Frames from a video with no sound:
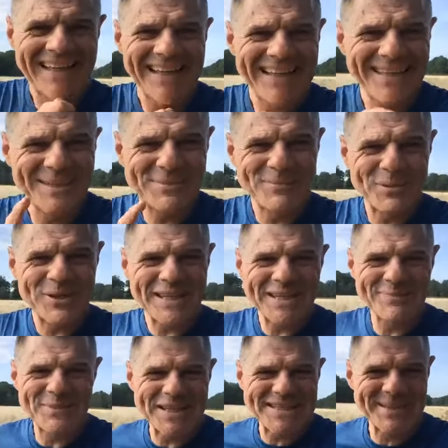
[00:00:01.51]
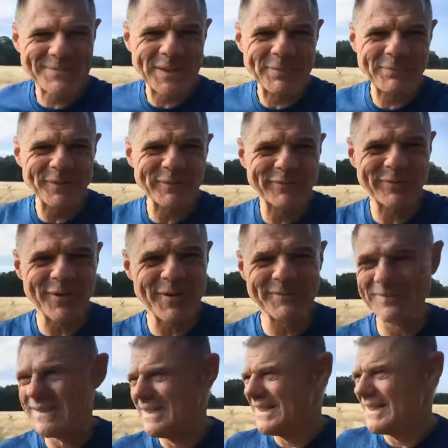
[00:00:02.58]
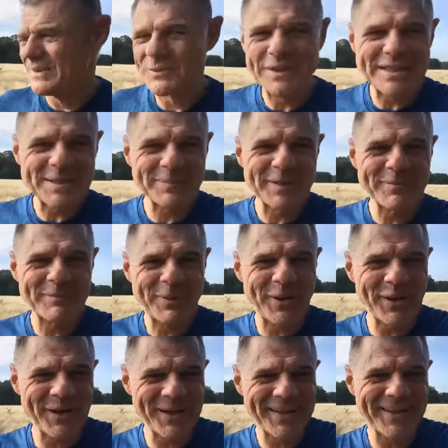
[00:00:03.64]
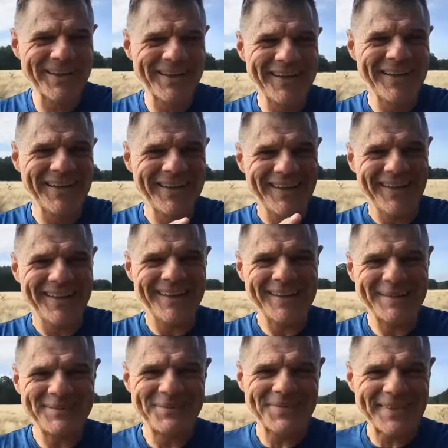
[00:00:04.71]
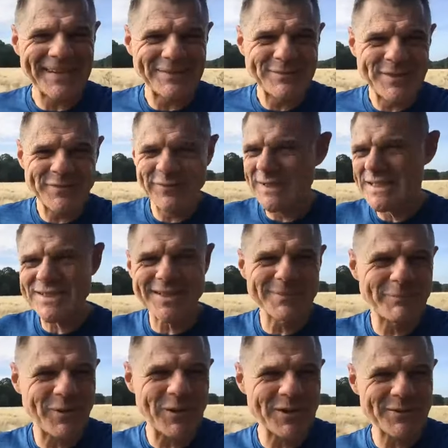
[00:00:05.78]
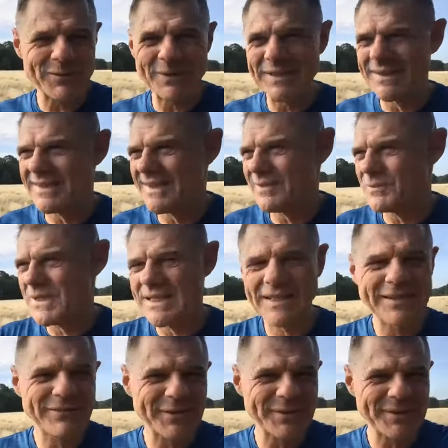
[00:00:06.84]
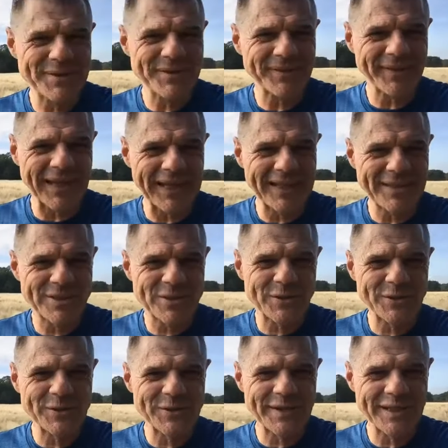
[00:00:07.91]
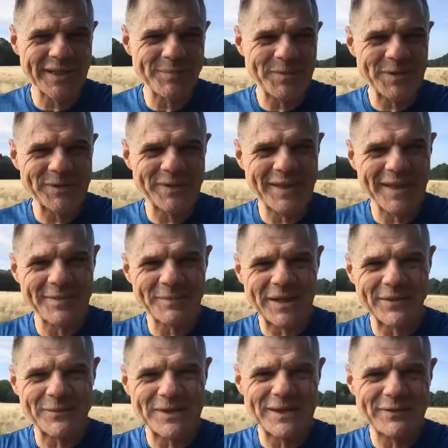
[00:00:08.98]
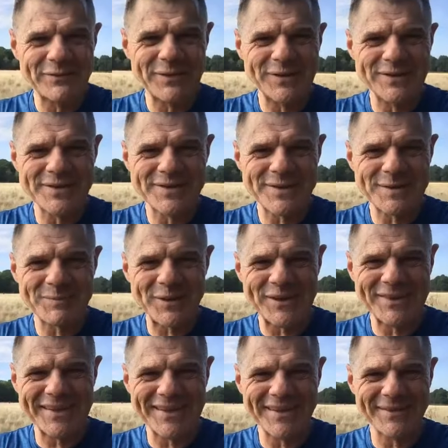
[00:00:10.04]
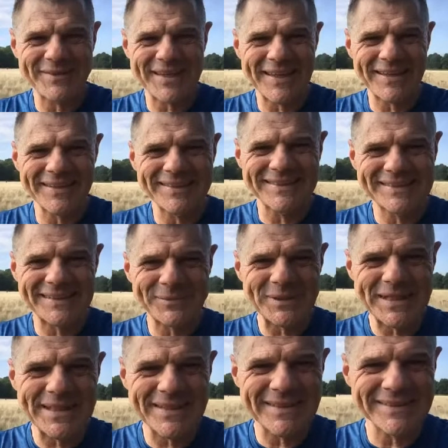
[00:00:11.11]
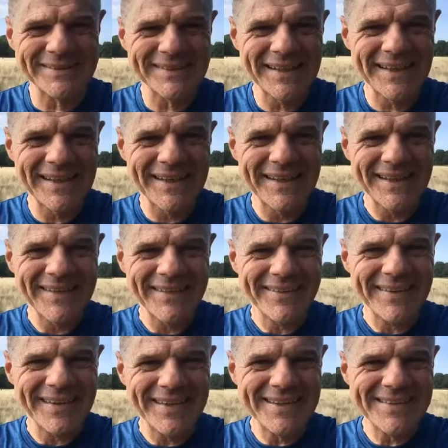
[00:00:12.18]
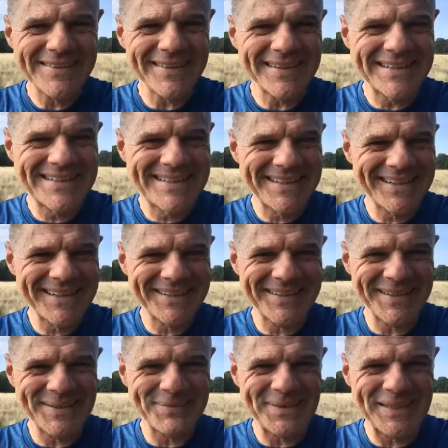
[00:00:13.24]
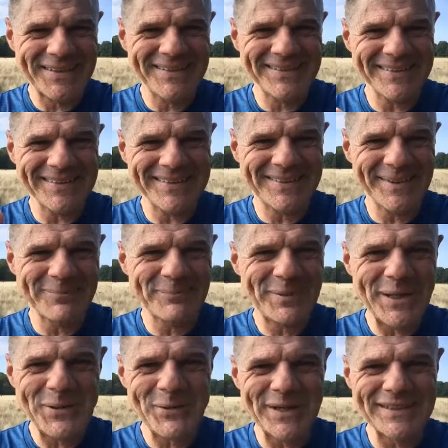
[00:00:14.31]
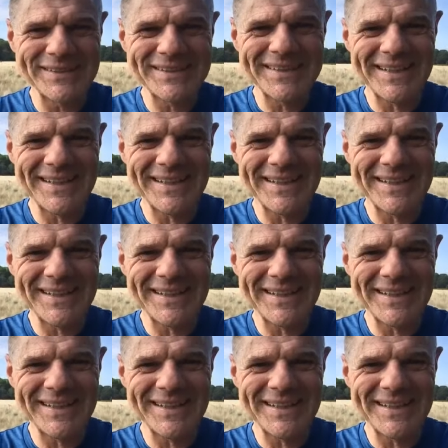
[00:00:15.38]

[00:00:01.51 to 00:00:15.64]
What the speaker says: Hey, good morning, amazing people from Richmond Park. I've just finished a park run and I want to give you just a truth to help you today. But I wonder if you can spot that over there. Can you see what that is? That is a deer there, man. It's a big one.